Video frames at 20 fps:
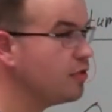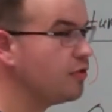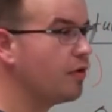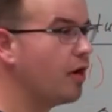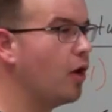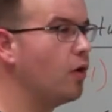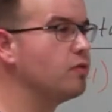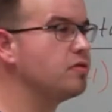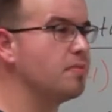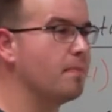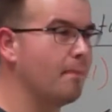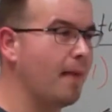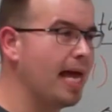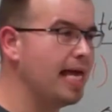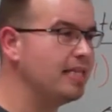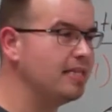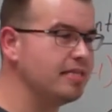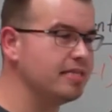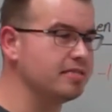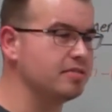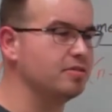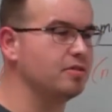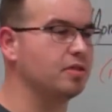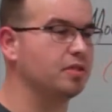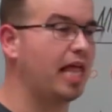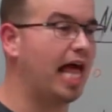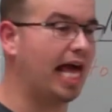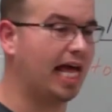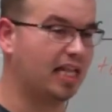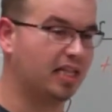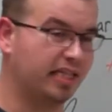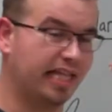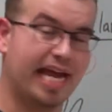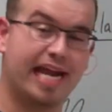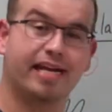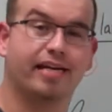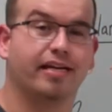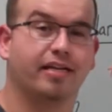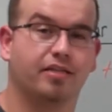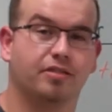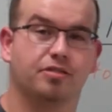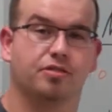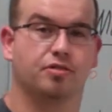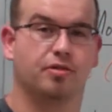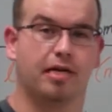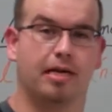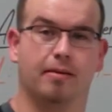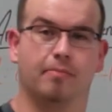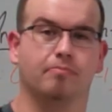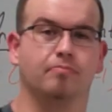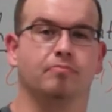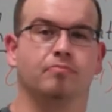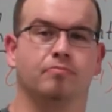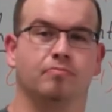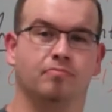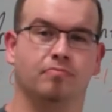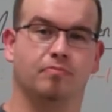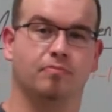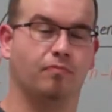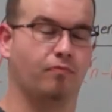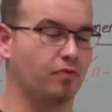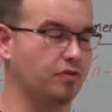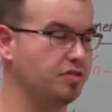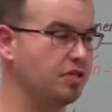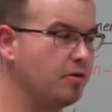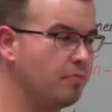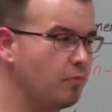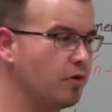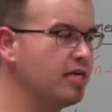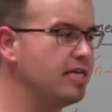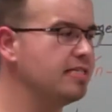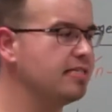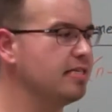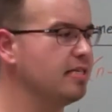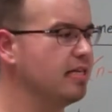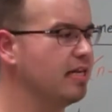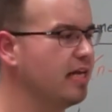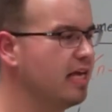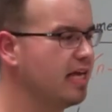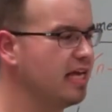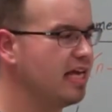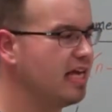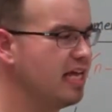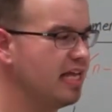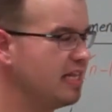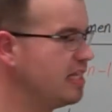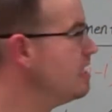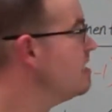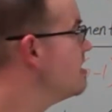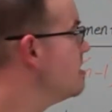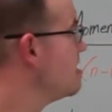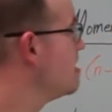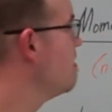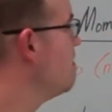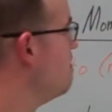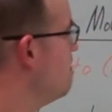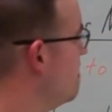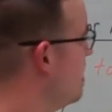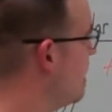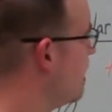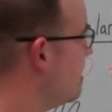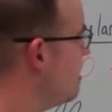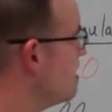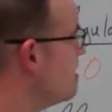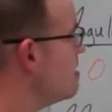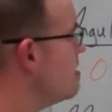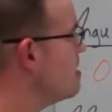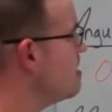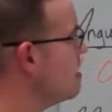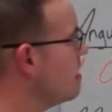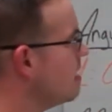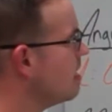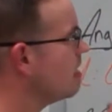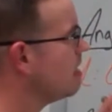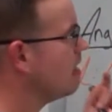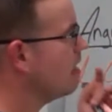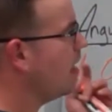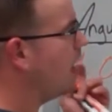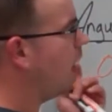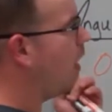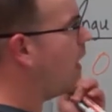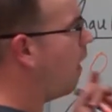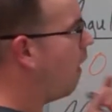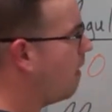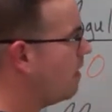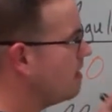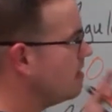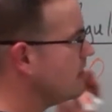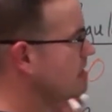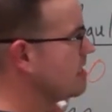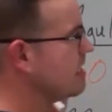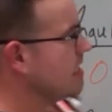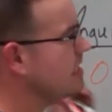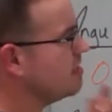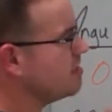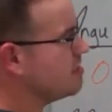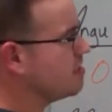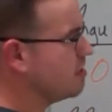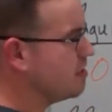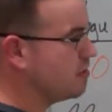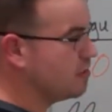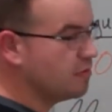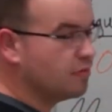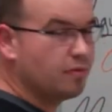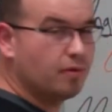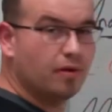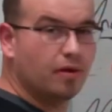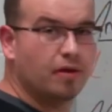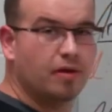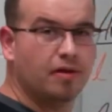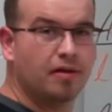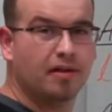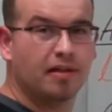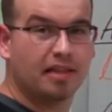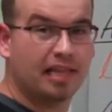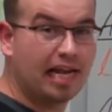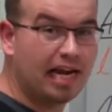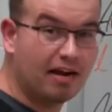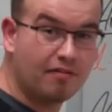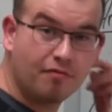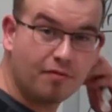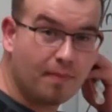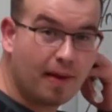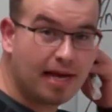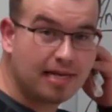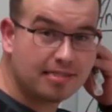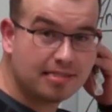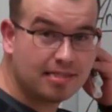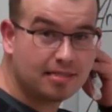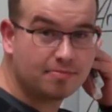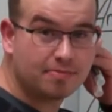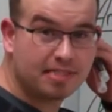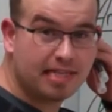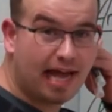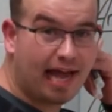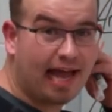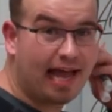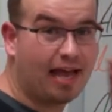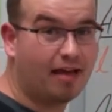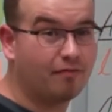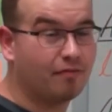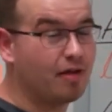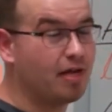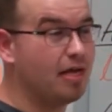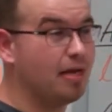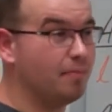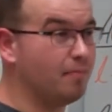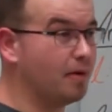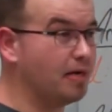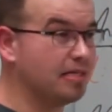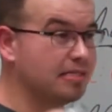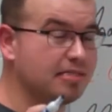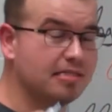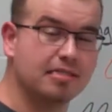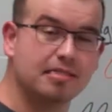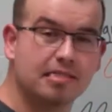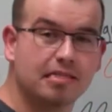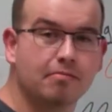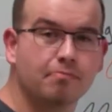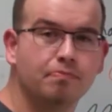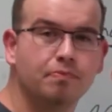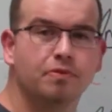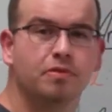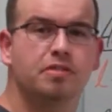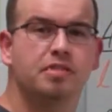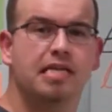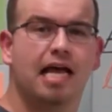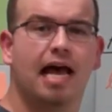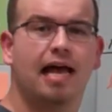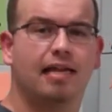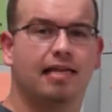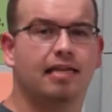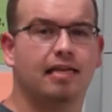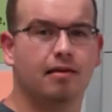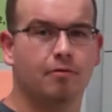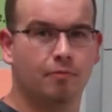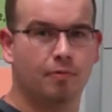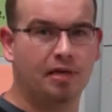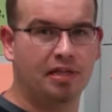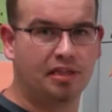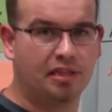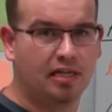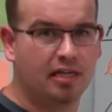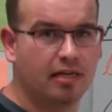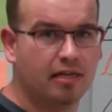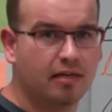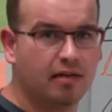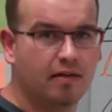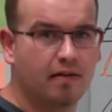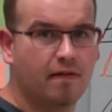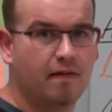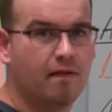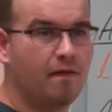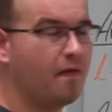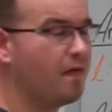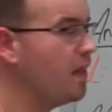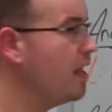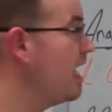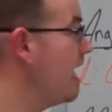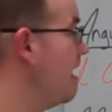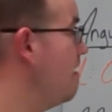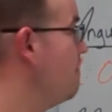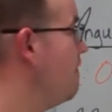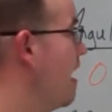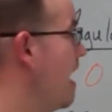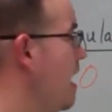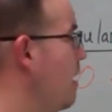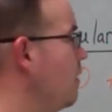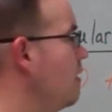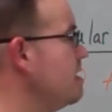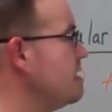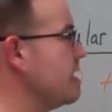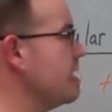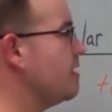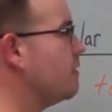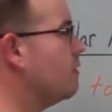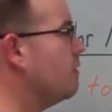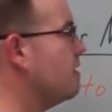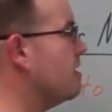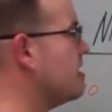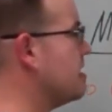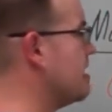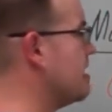your notes, make this look like a landing strip. For some reason, this is the biggest, hardest issue that everybody seems to have. But it's the simplest idea with it. If L is equal to